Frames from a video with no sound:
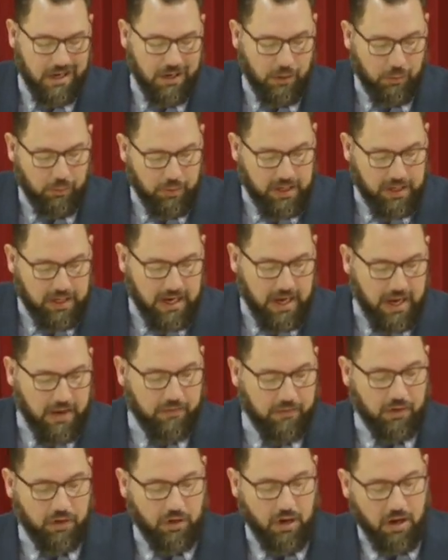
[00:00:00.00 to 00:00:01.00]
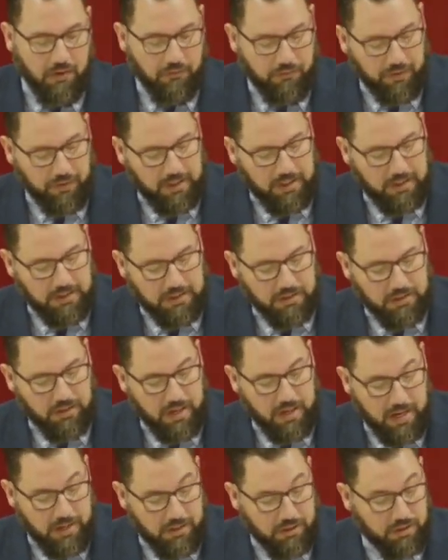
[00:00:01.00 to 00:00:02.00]
we have a confidence to
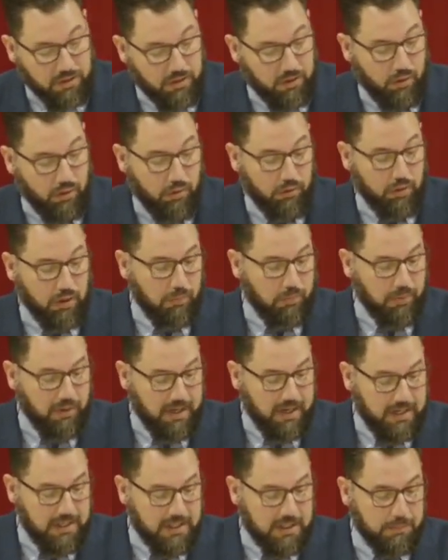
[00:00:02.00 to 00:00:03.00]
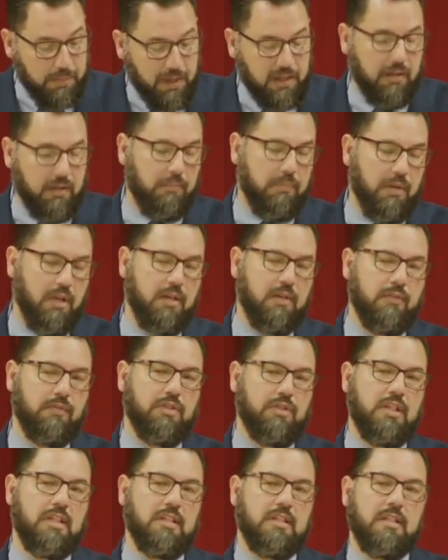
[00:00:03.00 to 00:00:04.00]
enter the holy place by the blood of
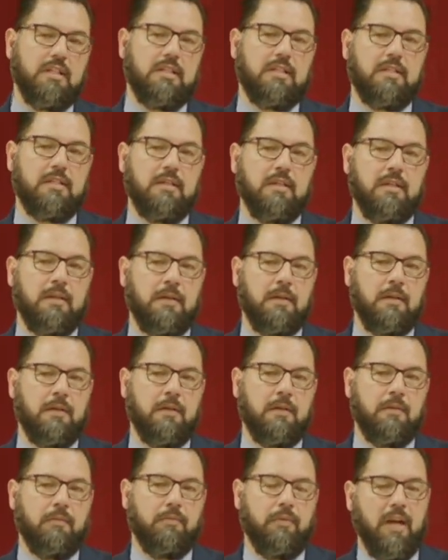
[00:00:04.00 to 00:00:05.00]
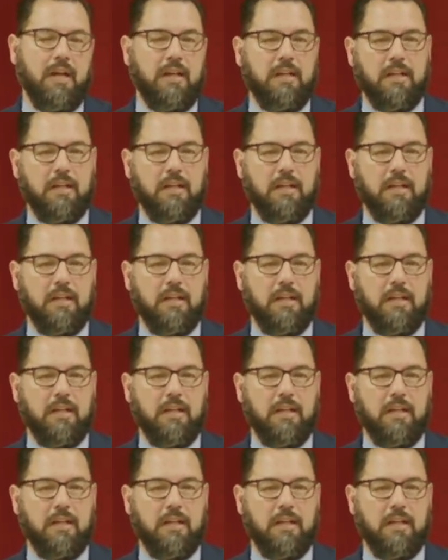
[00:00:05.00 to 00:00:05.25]
Jesus, right?